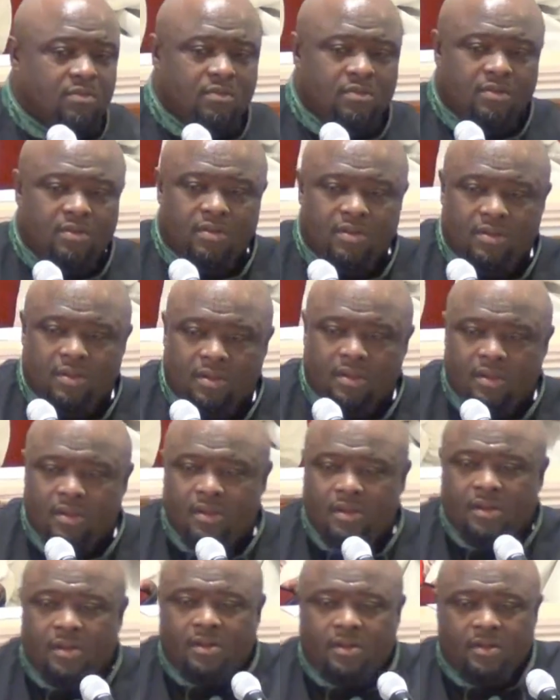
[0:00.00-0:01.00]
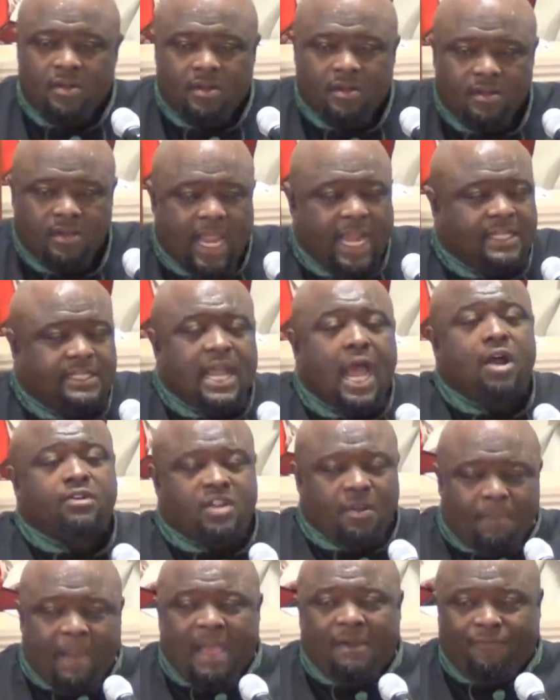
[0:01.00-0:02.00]
Amen. They
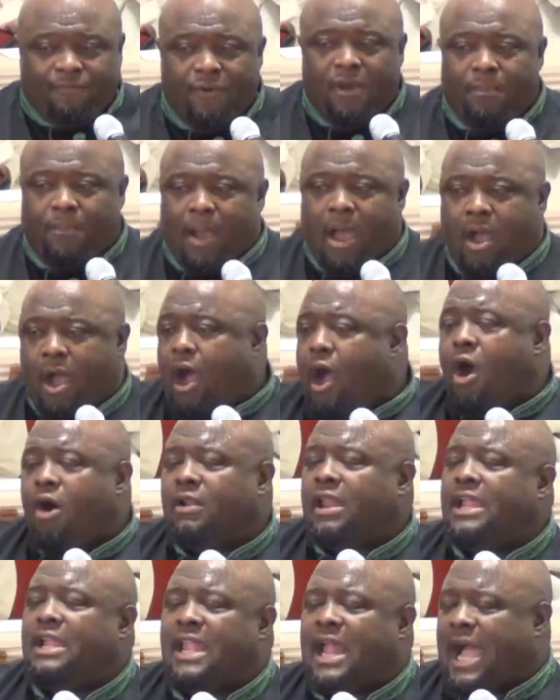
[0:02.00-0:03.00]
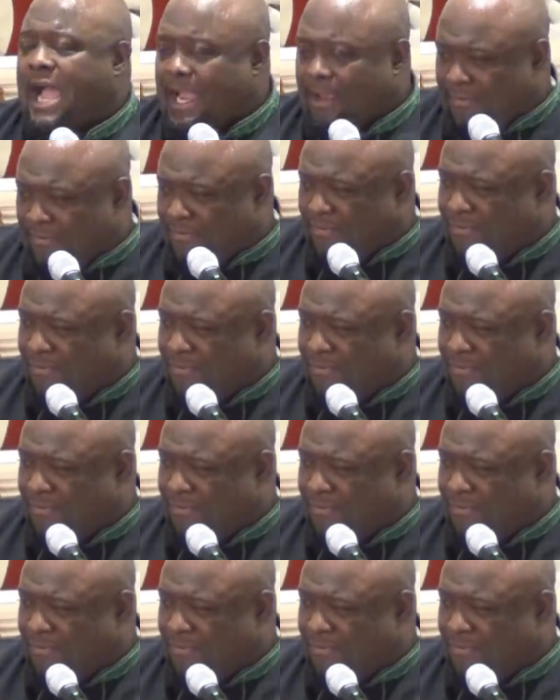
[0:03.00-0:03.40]
talked about football all their life.